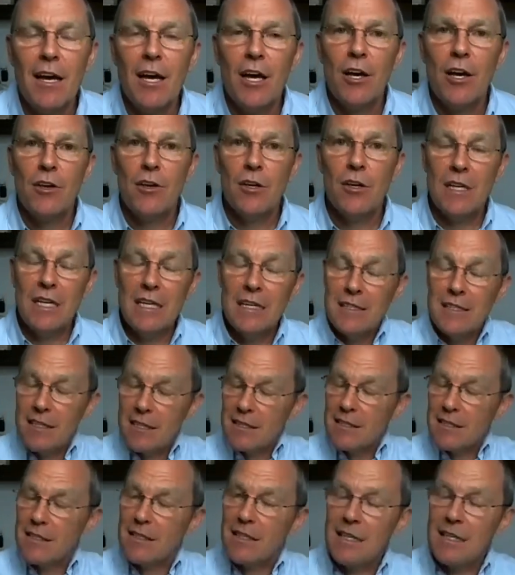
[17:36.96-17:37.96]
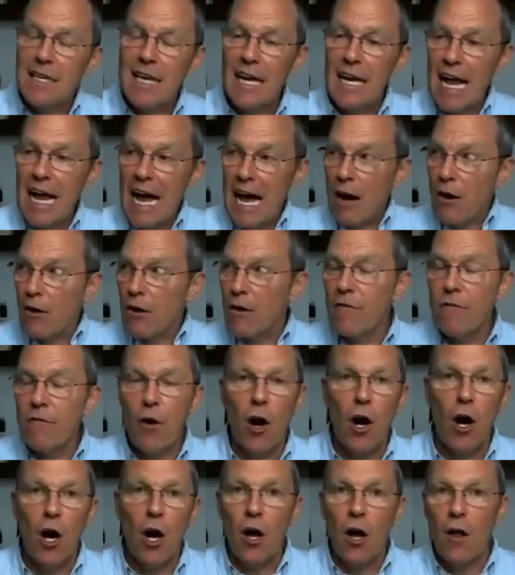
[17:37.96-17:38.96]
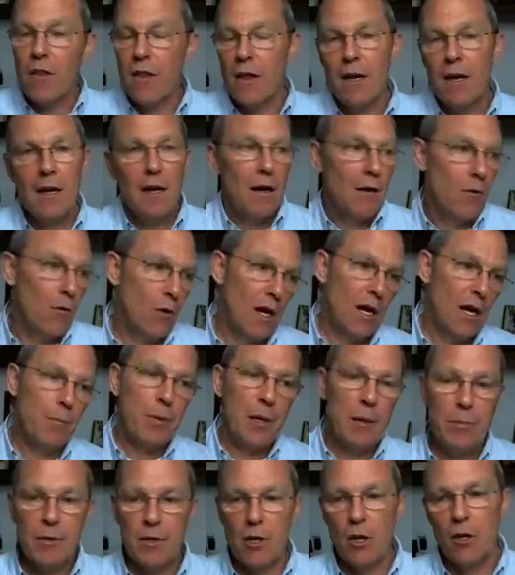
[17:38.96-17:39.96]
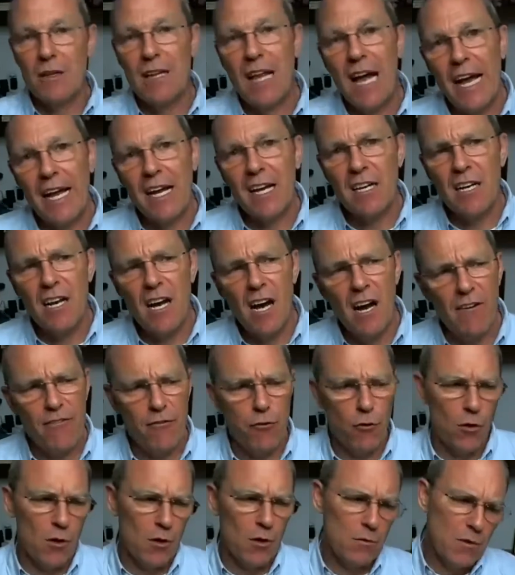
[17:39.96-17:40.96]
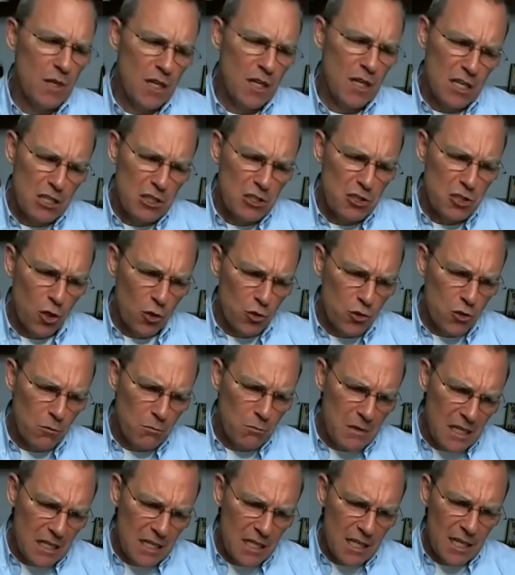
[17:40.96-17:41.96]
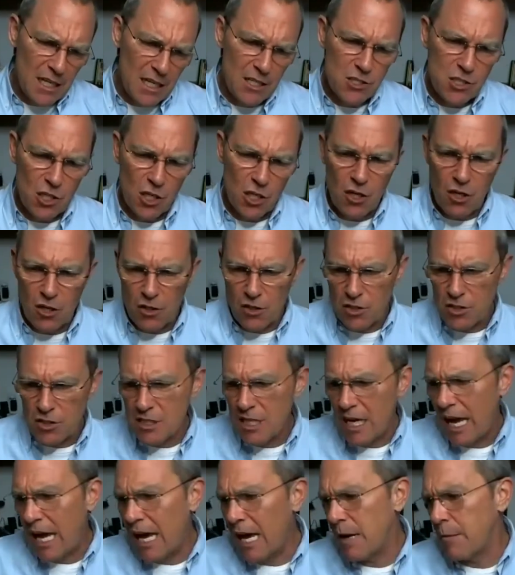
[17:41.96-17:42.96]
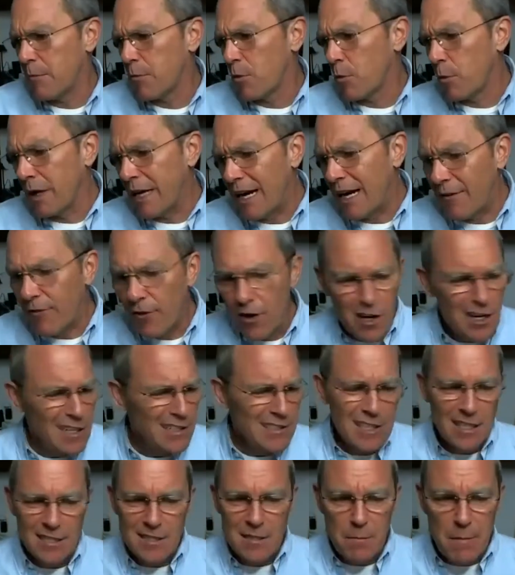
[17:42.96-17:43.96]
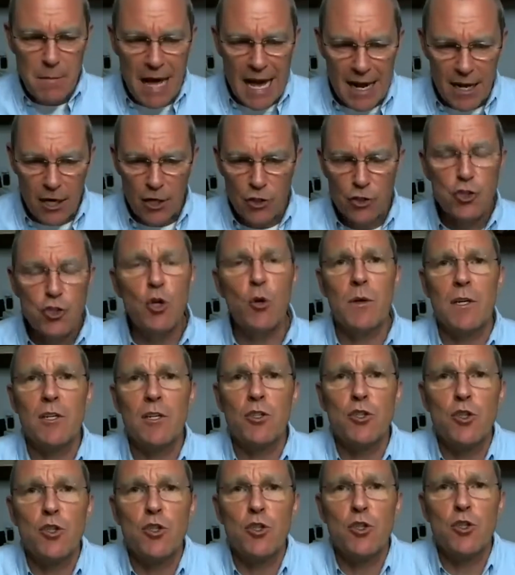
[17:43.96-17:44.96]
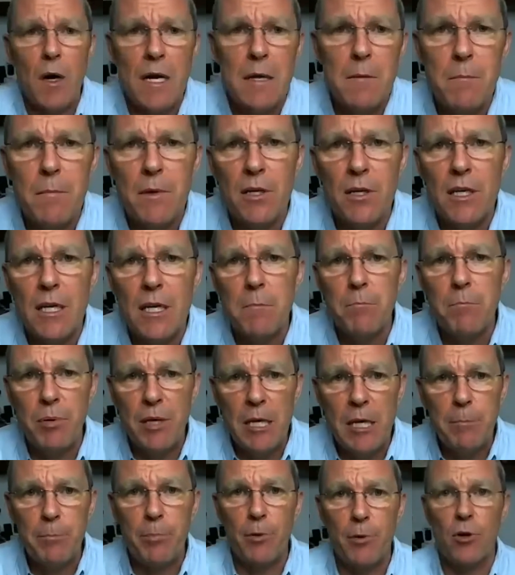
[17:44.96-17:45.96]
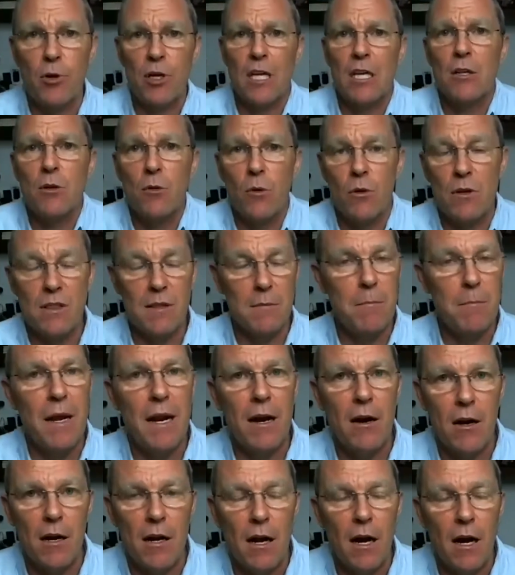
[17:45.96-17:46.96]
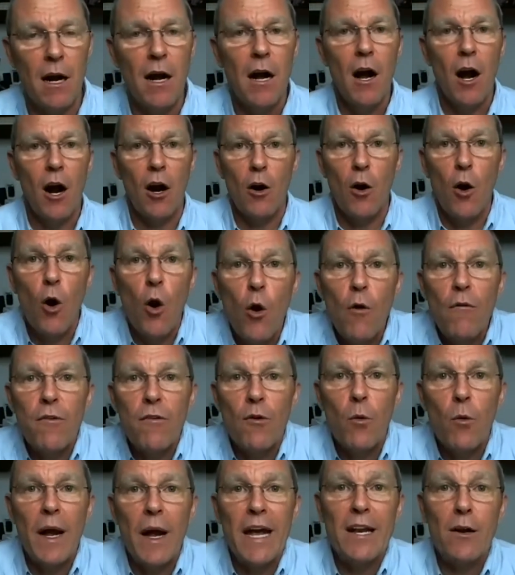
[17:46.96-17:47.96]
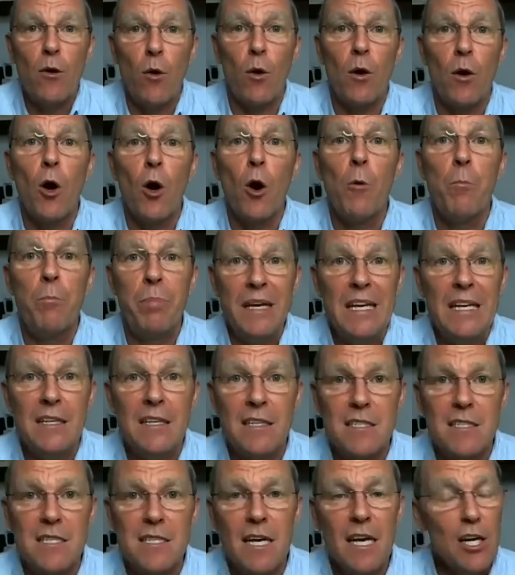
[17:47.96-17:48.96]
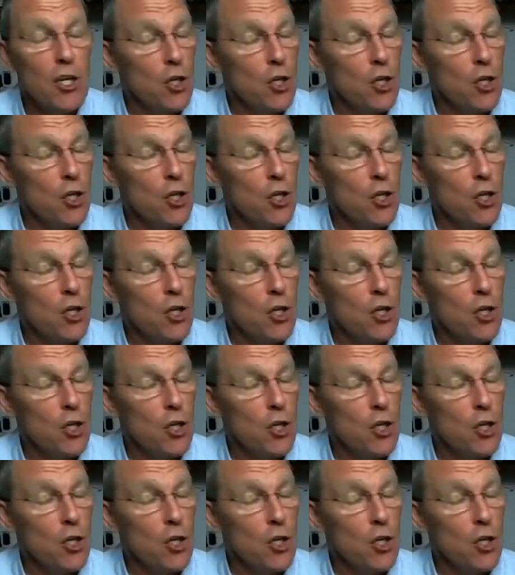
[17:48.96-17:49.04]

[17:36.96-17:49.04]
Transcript: You need to get out of all the, well, people don't like enough, or social media is a girl's game, or whatever. Doesn't matter. 220 million people in North America are overweight or obese.